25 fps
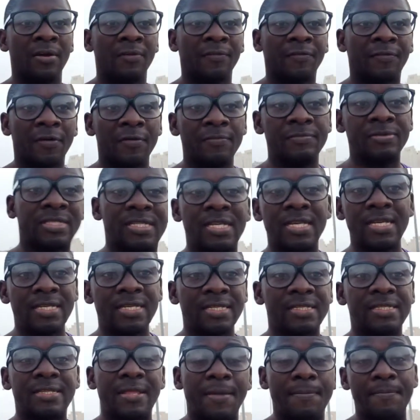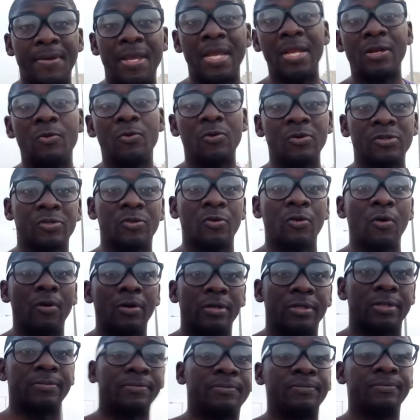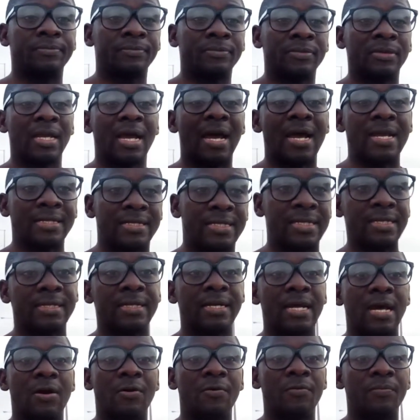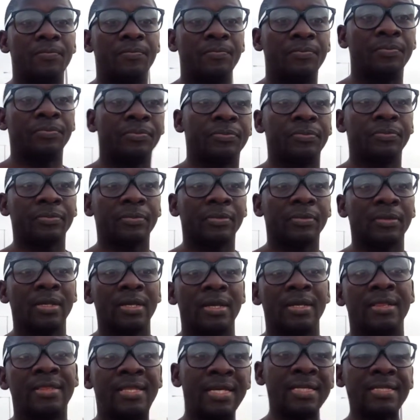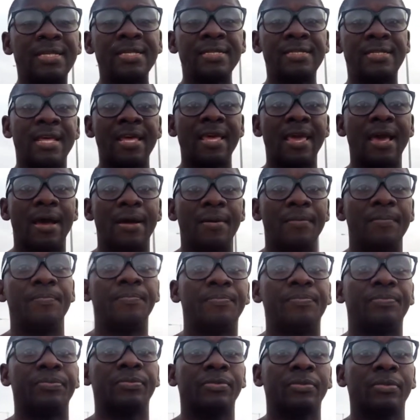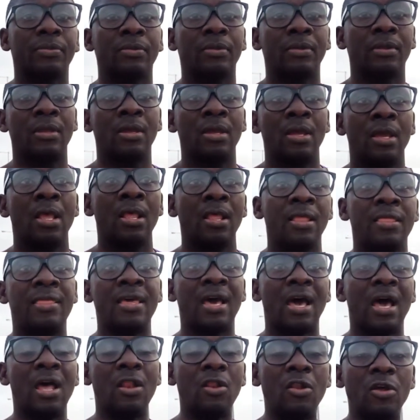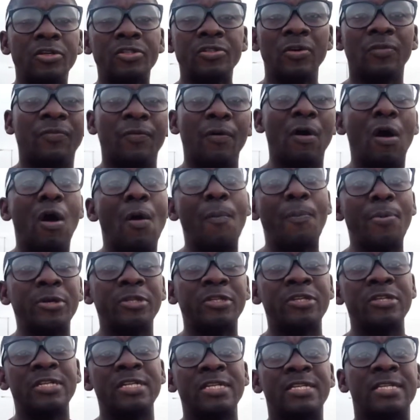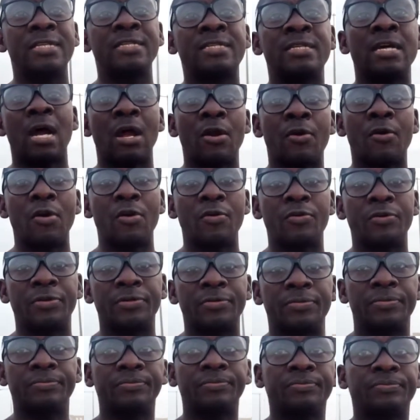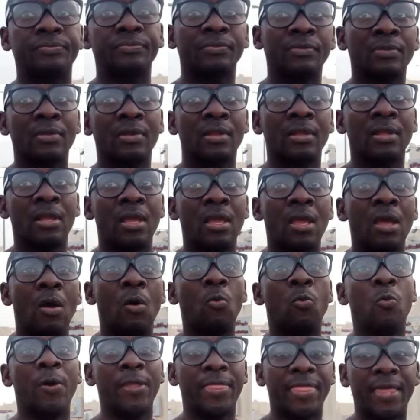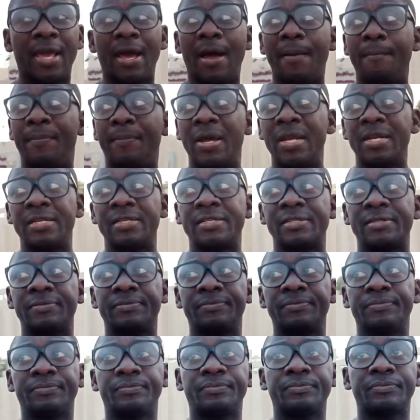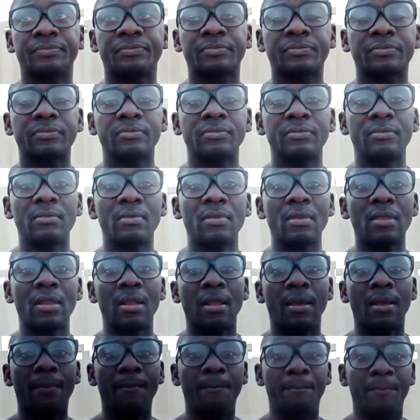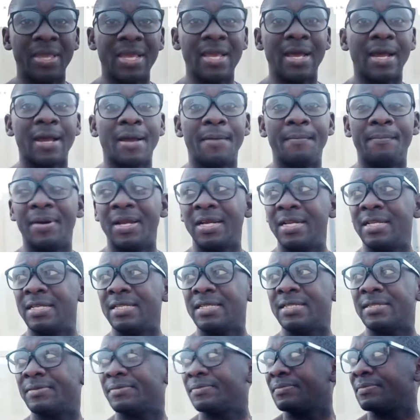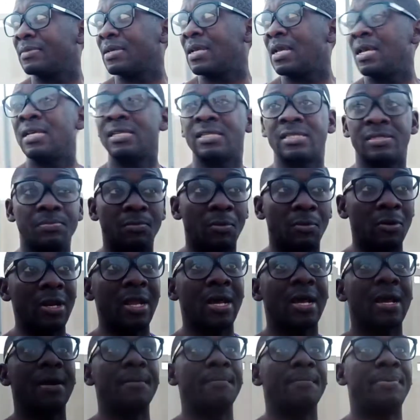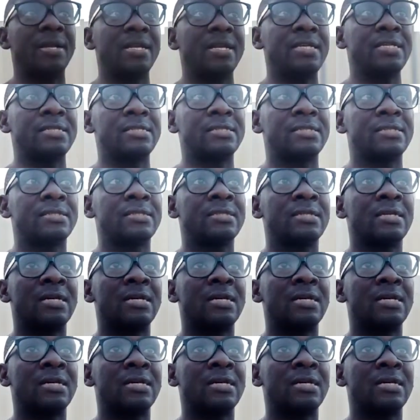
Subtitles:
from since the bid was got until now. This is the year. There are a lot of opportunities around with companies, bigger companies, smaller companies,